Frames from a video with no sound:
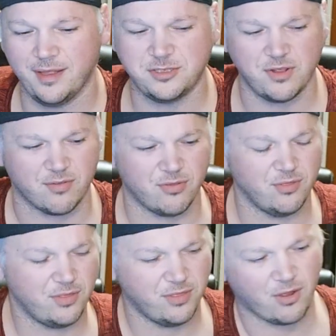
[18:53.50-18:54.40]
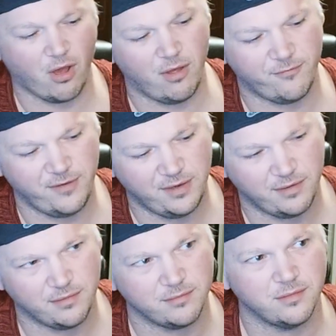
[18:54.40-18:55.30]
Just the
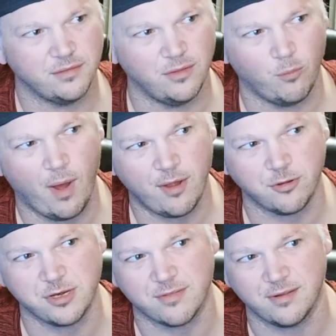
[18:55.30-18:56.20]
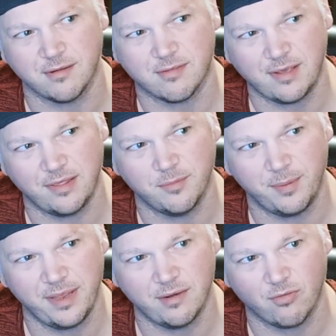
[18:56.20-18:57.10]
coffee, the water just didn't stay in the
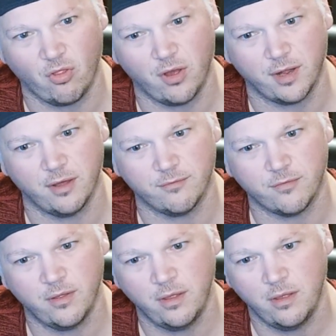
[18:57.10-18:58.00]
beans long enough